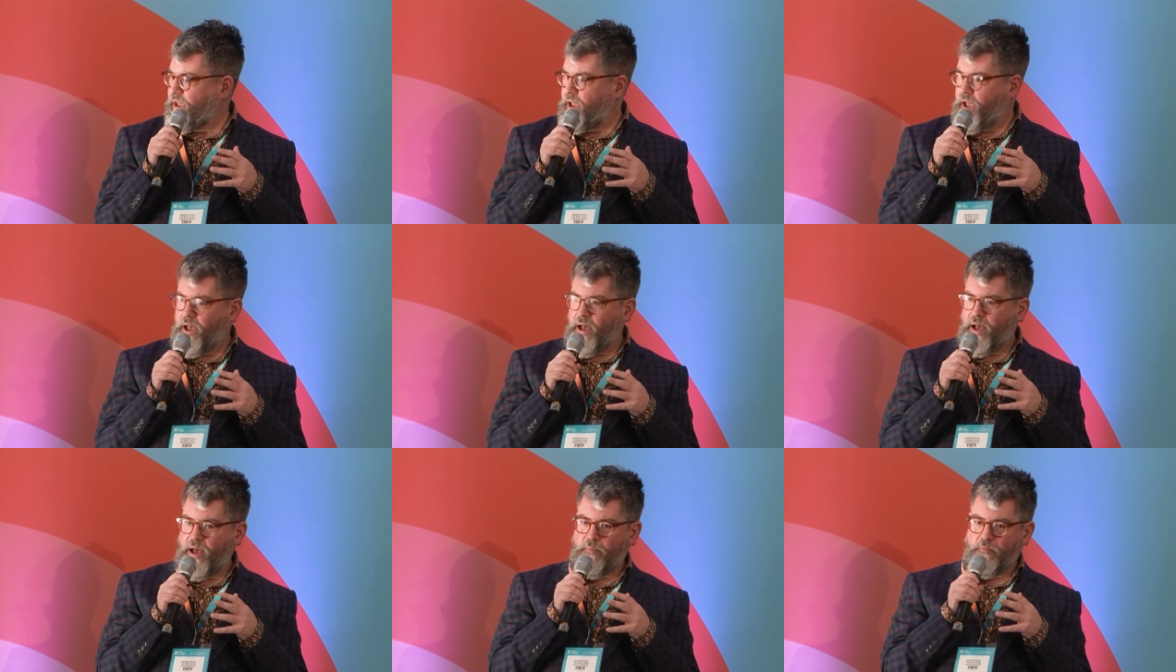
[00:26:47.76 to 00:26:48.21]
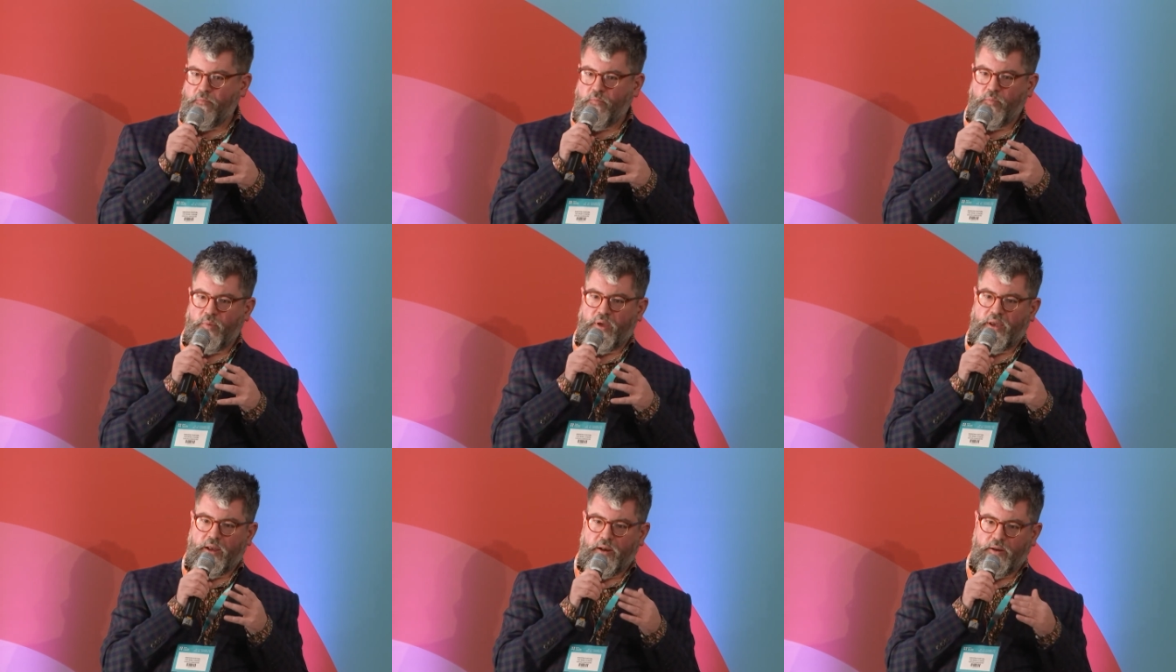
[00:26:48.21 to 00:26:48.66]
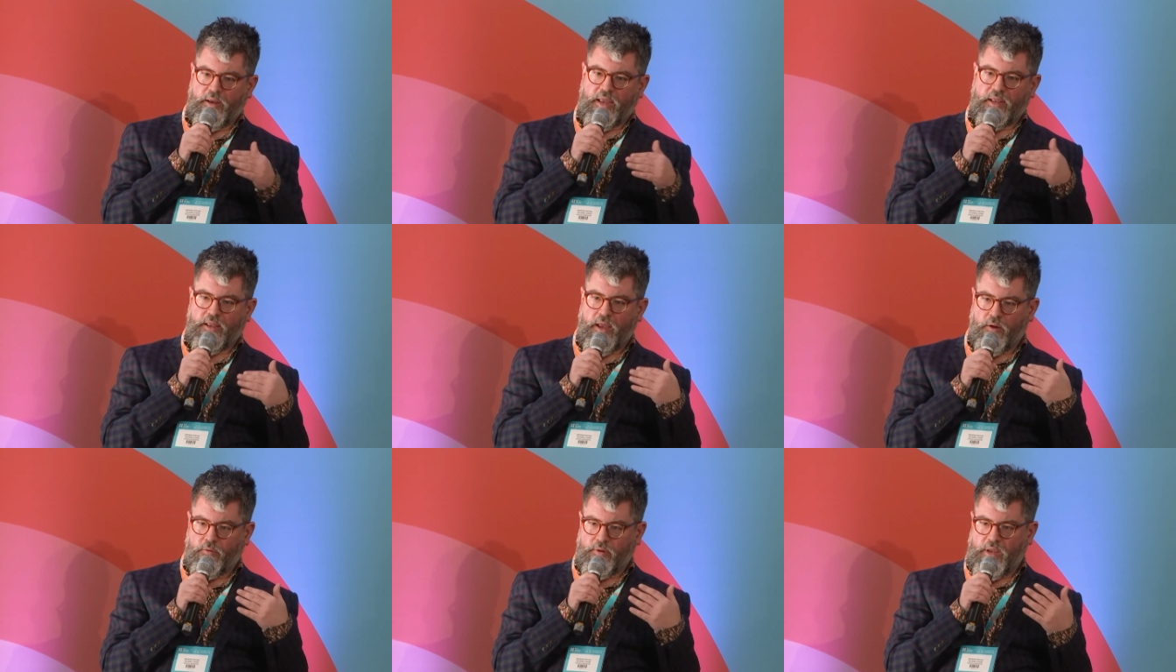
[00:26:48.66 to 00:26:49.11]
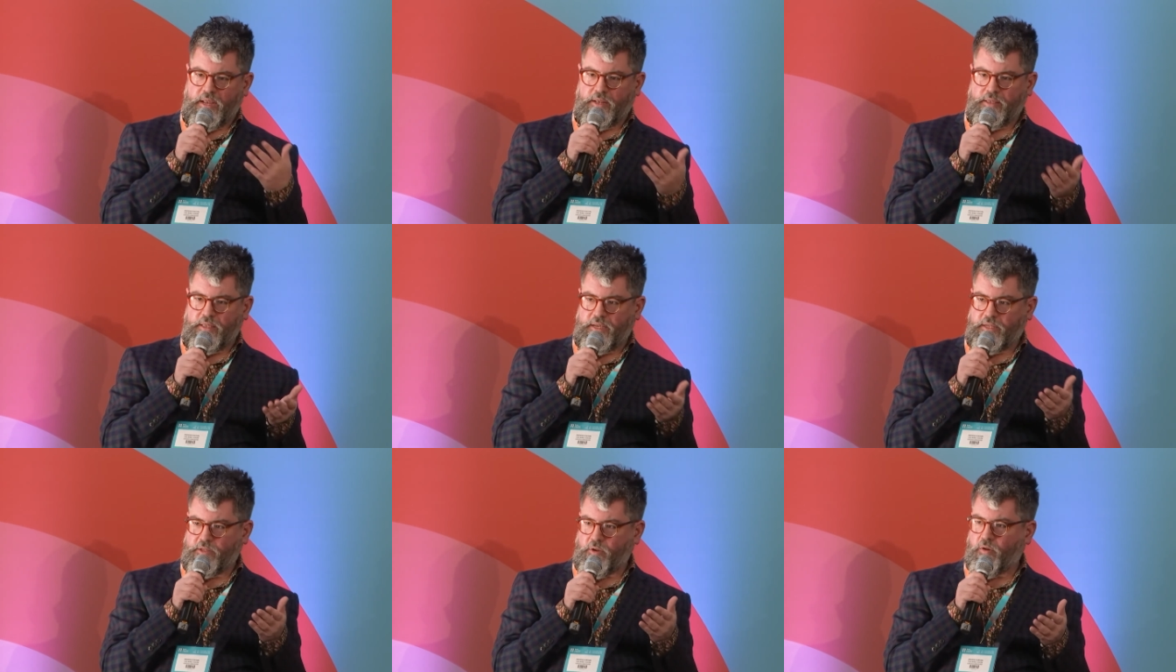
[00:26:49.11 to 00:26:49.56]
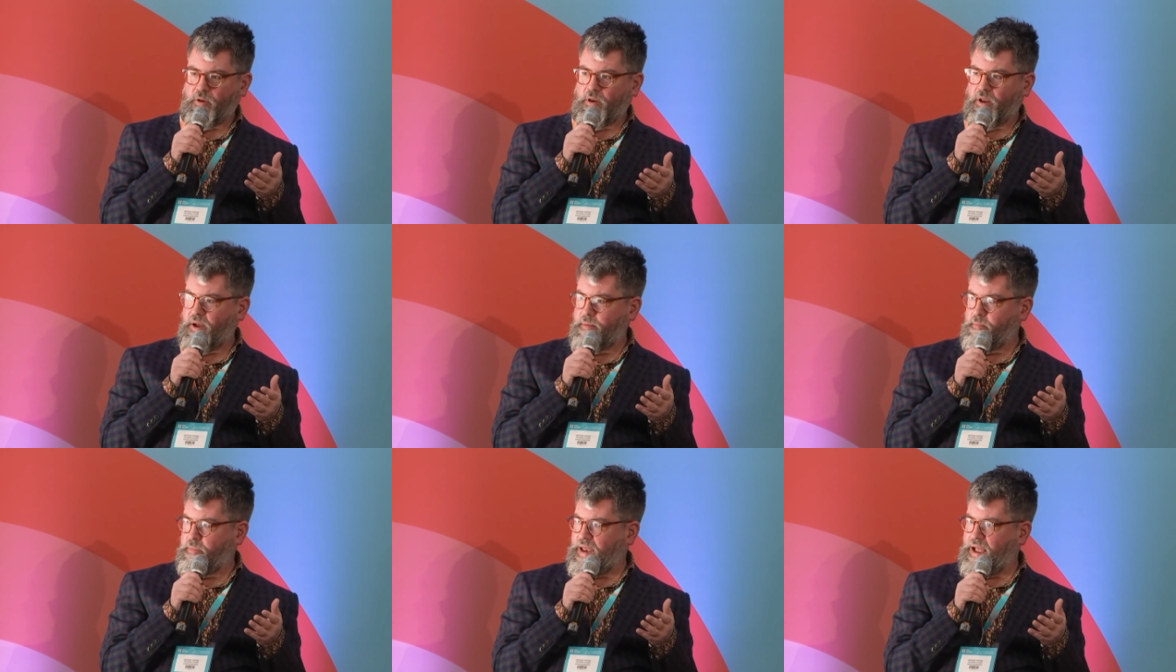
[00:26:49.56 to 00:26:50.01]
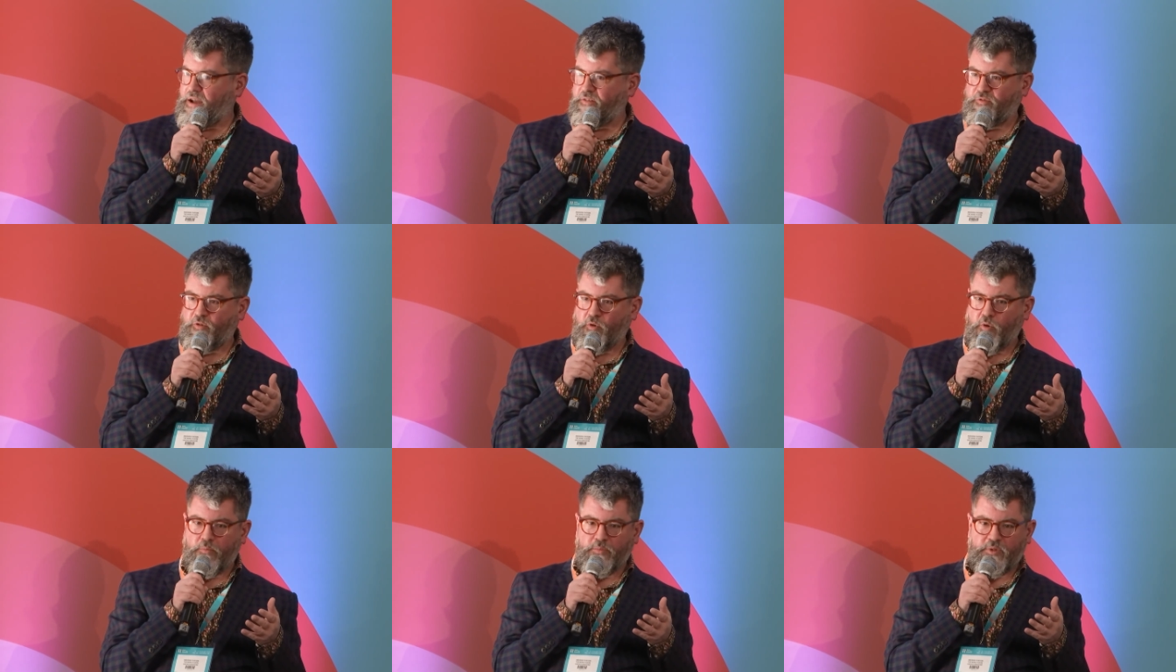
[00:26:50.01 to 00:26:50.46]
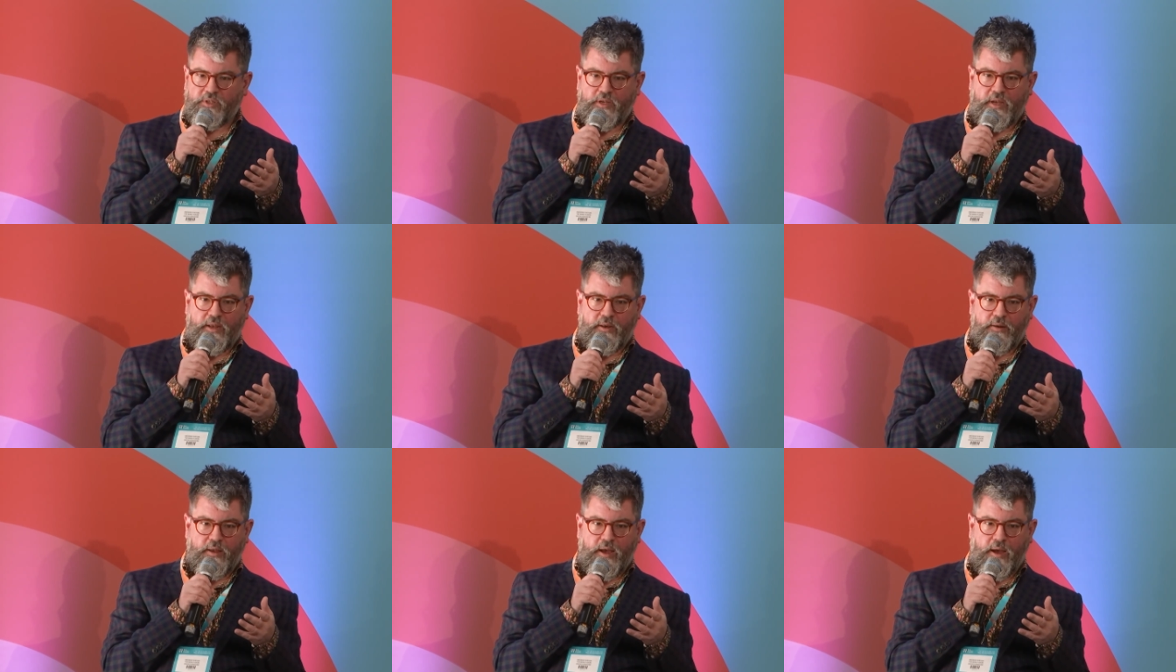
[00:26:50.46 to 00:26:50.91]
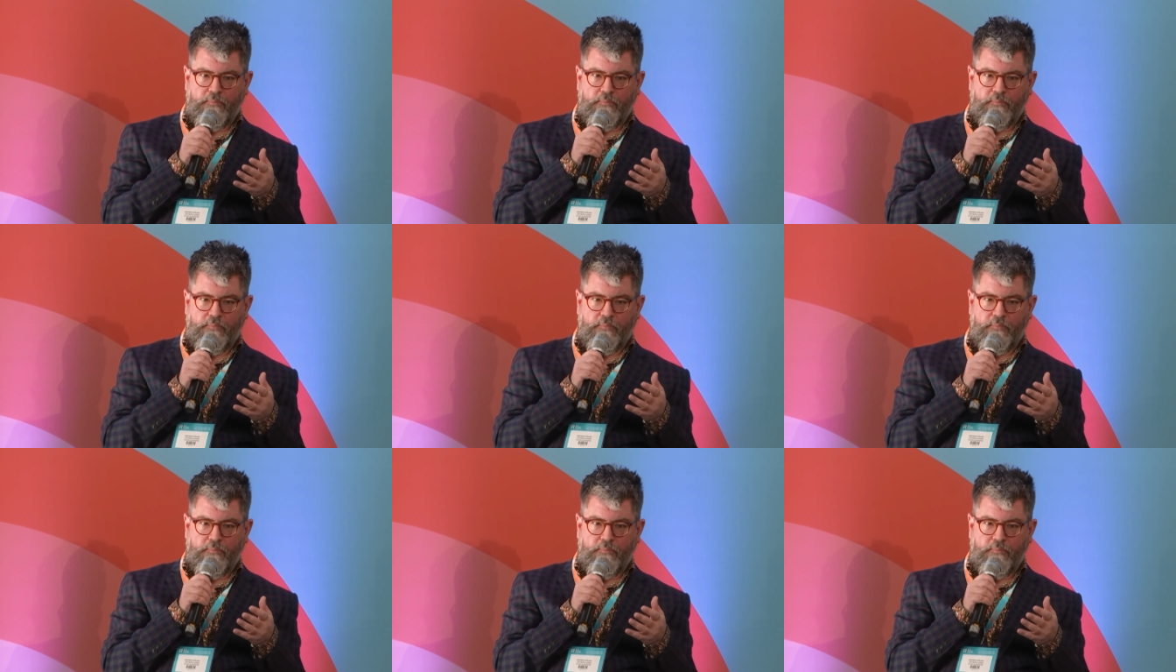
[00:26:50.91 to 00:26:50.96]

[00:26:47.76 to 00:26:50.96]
um, in, in, these online platforms, and,